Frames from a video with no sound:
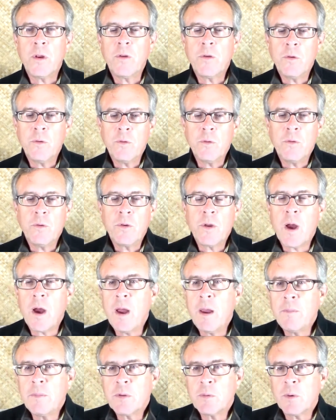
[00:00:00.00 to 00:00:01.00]
into
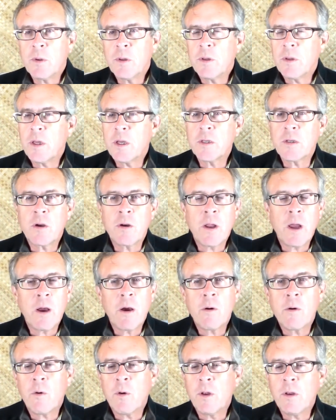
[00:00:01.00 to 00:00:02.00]
times when things are
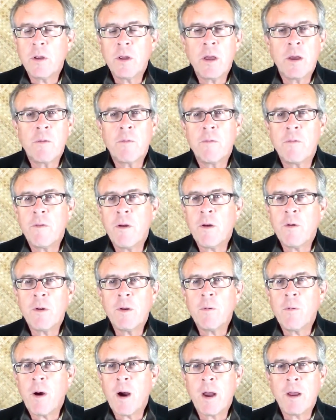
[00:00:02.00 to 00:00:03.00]
now going to get
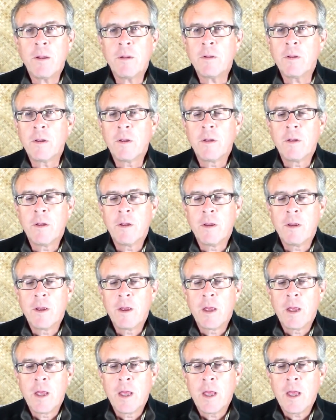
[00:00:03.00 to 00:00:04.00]
very wild,
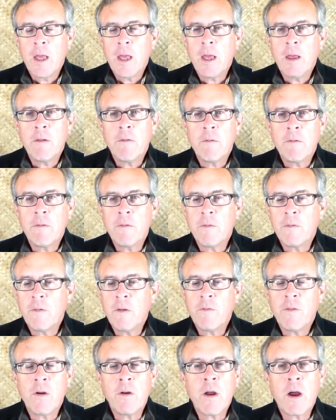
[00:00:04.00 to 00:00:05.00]
and
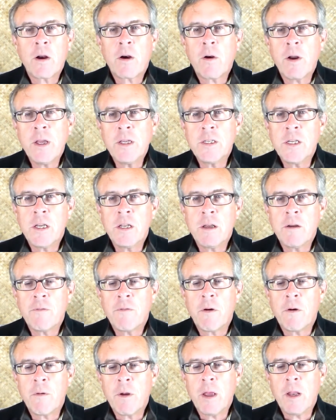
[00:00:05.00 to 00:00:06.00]
if they're not crazy
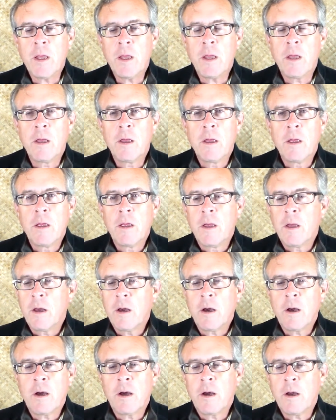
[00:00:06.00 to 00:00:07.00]
enough already,
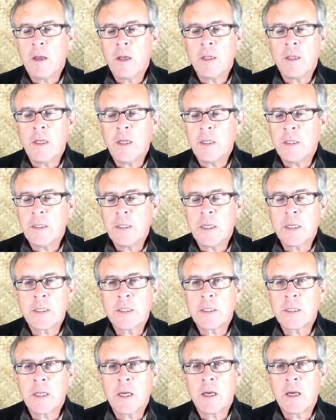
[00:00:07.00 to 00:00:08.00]
uh, it, it's
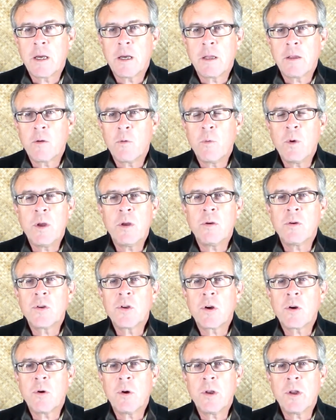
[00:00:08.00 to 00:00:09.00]
just uh, the
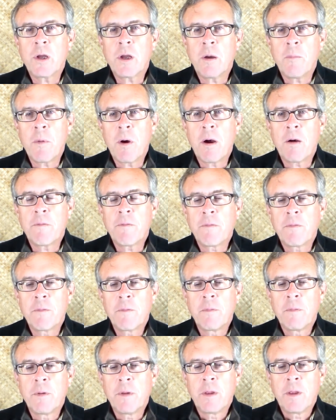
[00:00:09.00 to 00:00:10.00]
wheels are going to come off
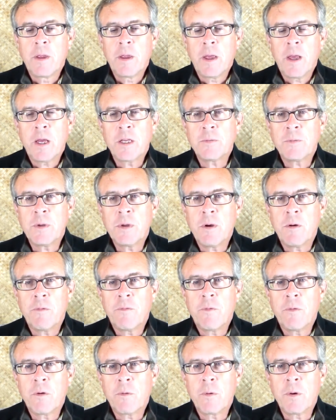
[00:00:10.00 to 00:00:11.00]
as we go
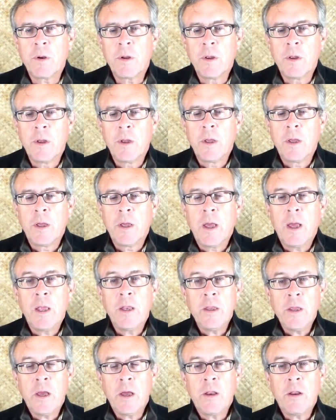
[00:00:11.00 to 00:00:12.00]
forward.
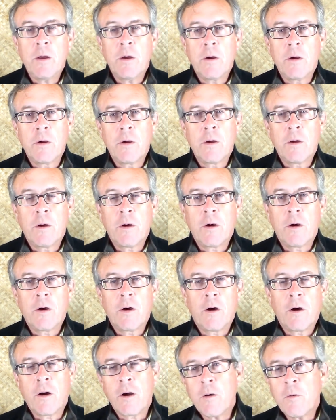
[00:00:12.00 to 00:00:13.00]
And yet,
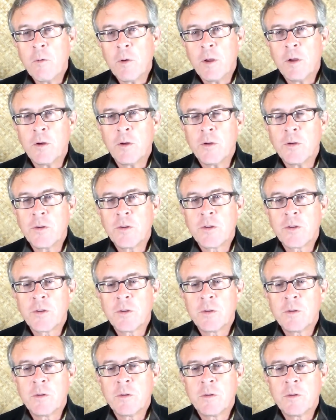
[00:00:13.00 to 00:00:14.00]
our
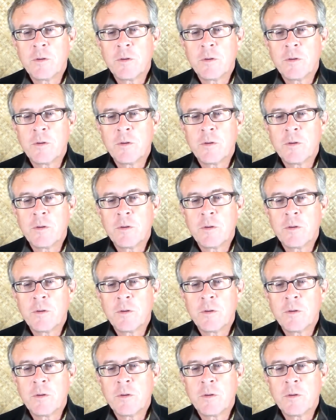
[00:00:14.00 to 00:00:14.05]
wheels,